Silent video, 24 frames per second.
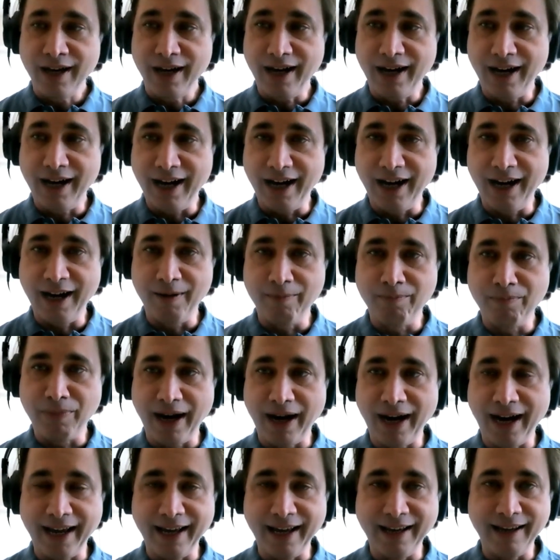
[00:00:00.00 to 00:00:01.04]
uh,
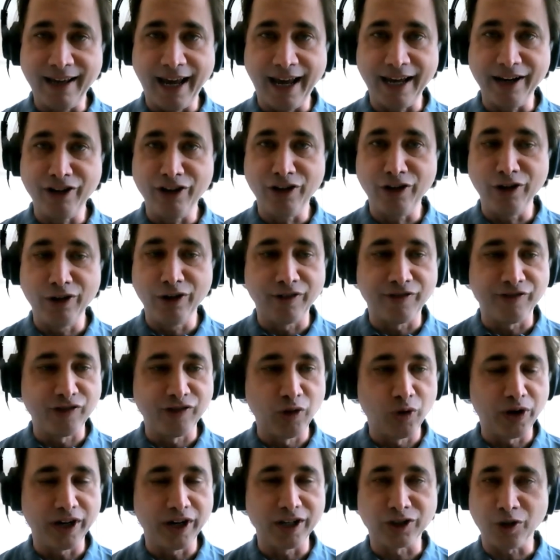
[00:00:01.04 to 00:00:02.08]
by handing you the
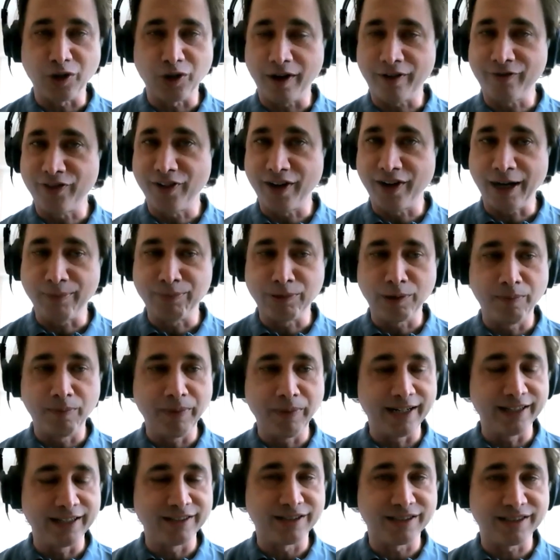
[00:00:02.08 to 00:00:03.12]
floor to talk for a couple
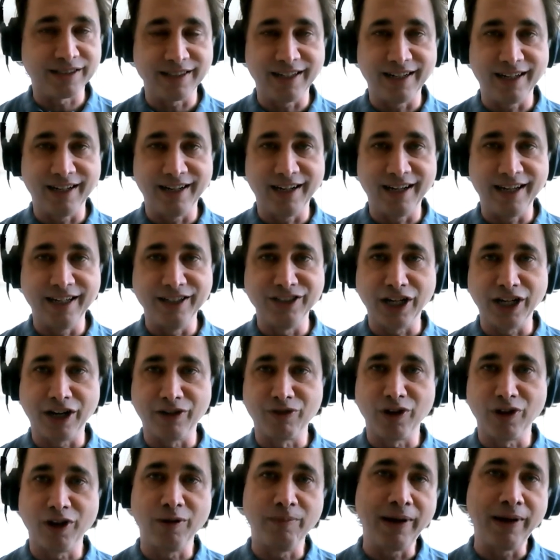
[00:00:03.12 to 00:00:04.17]
minutes uh, in
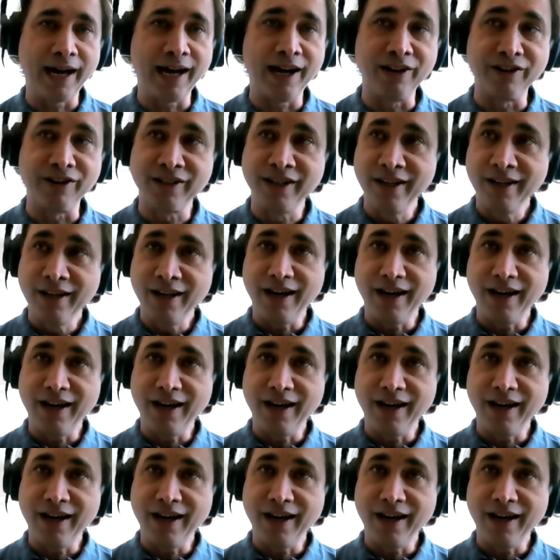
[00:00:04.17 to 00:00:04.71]
general about